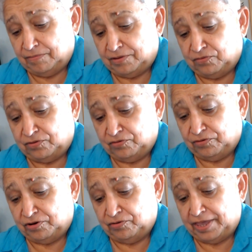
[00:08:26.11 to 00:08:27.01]
So we're
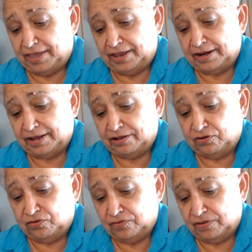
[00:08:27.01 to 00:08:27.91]
doing okay
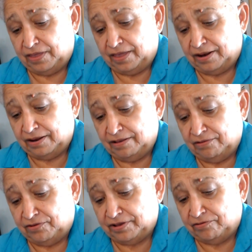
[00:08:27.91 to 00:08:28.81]
now,
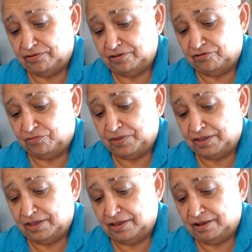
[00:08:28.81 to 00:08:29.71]
and generally
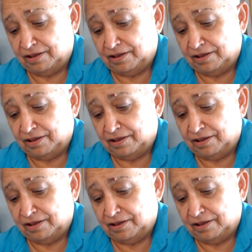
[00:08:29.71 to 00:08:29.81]
speaking,